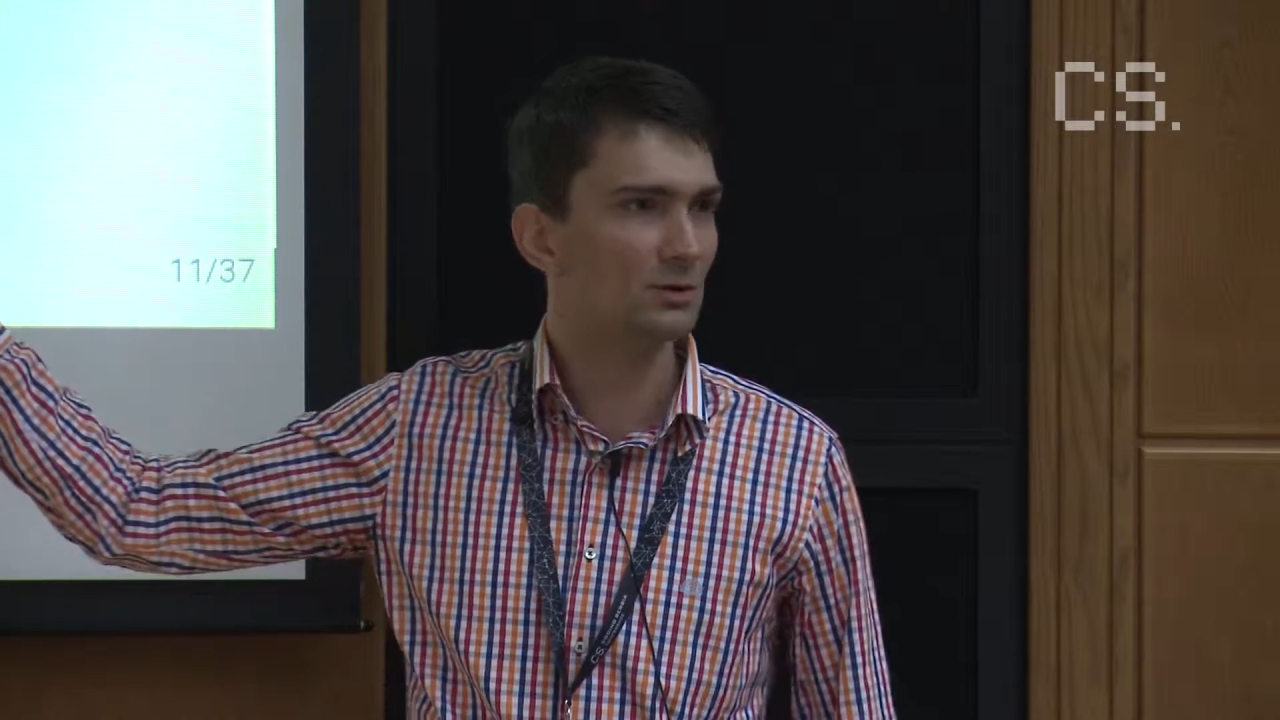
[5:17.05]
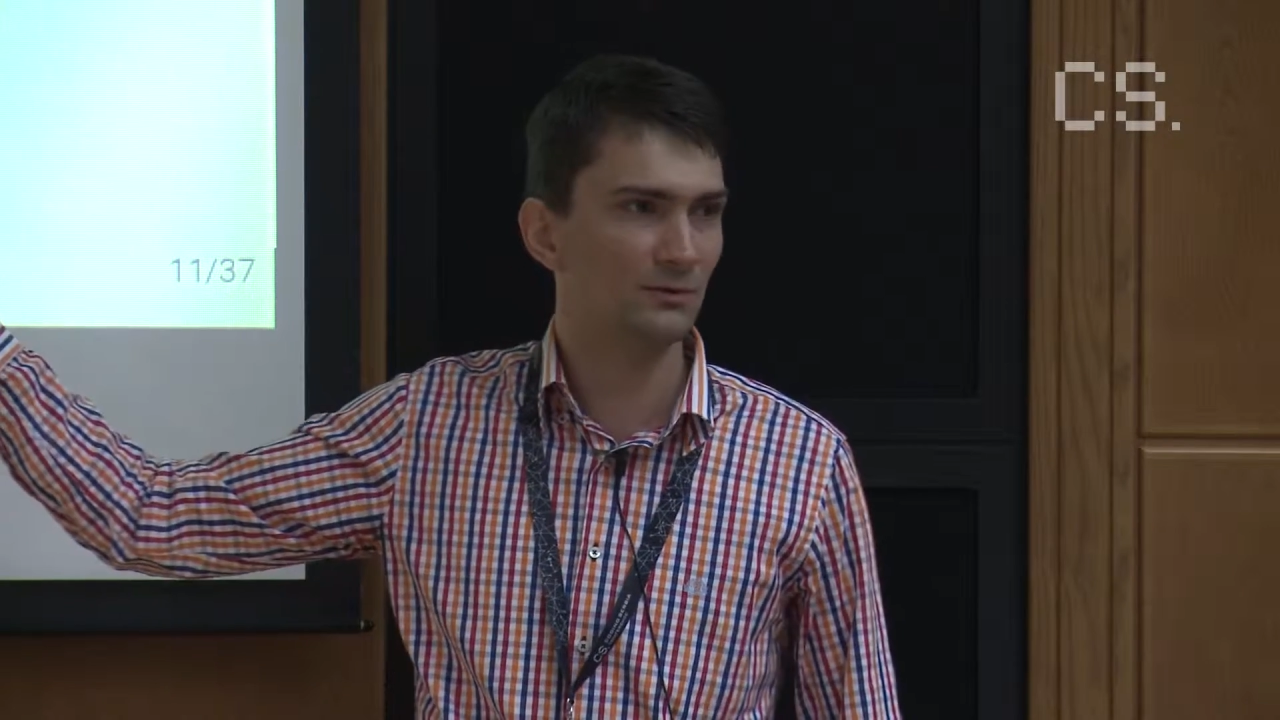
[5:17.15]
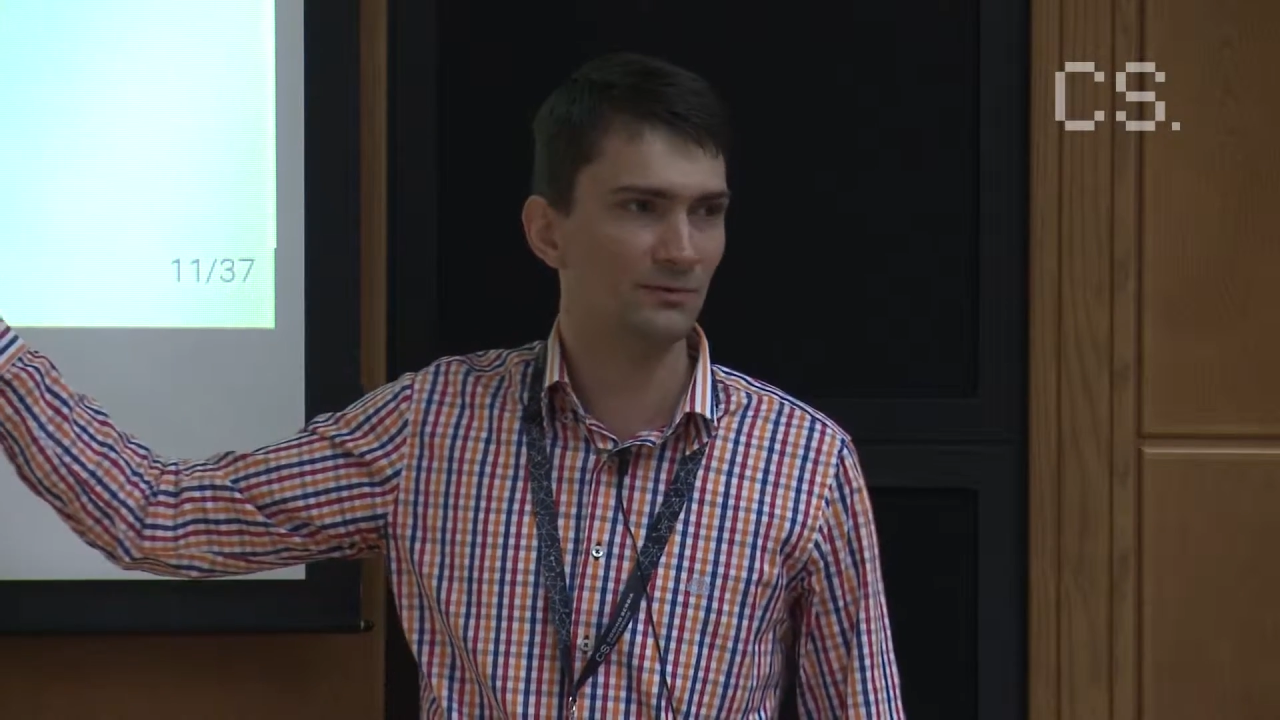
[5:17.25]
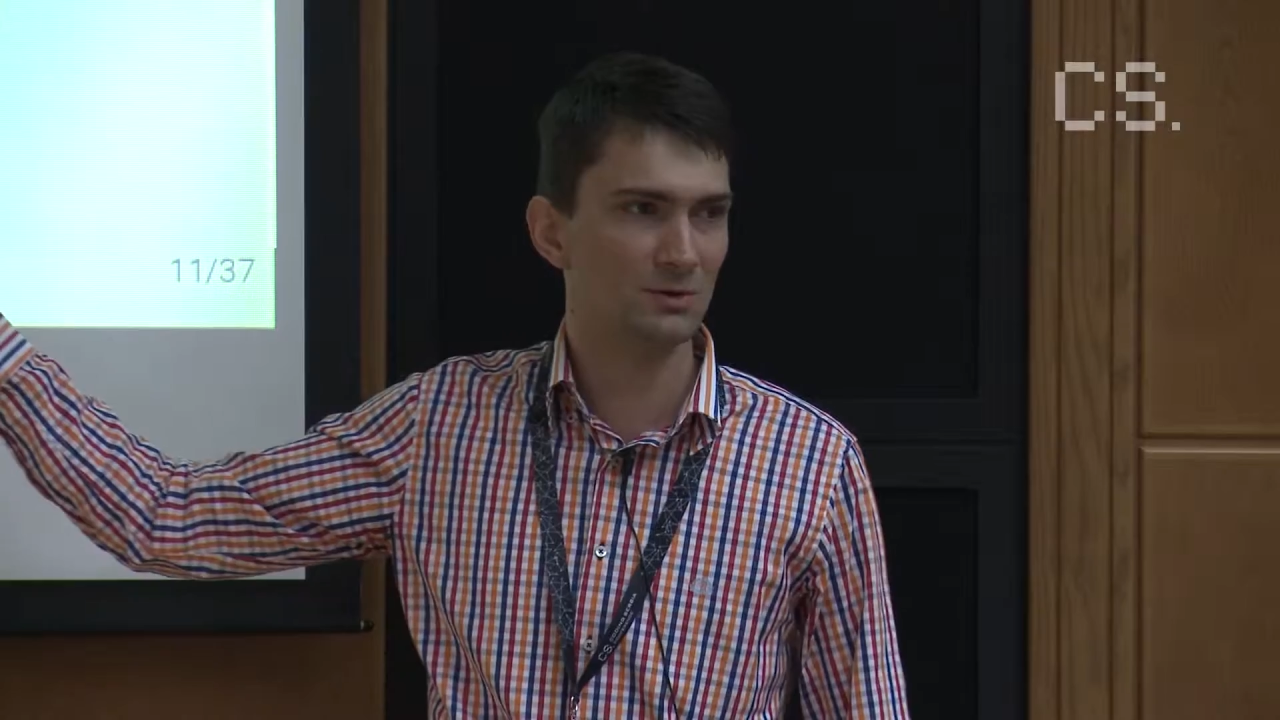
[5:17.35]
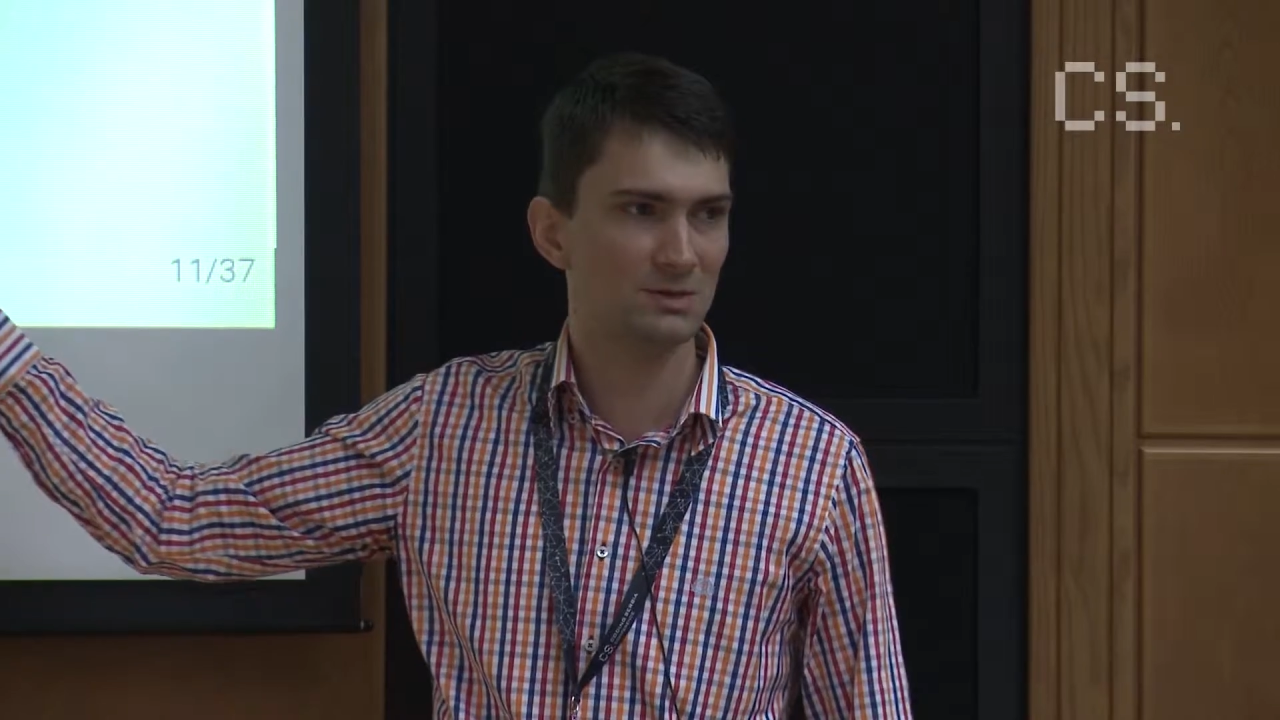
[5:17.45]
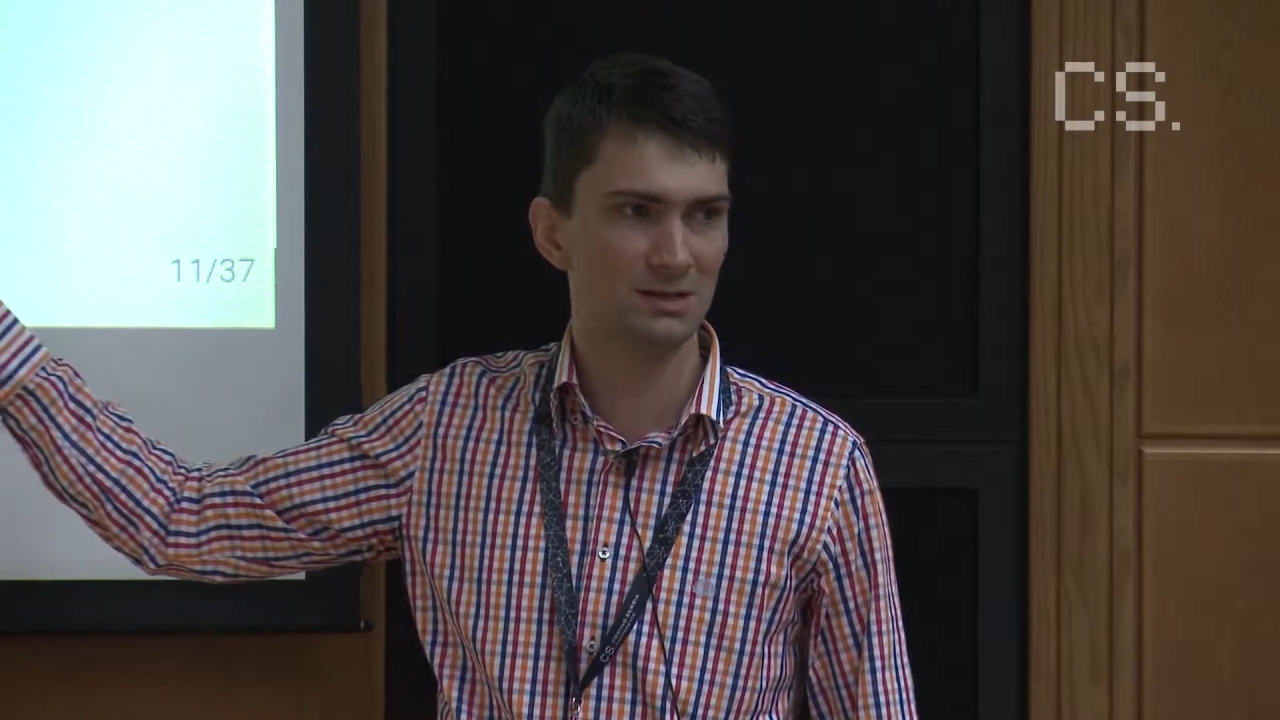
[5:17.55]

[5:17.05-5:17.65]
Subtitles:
confuse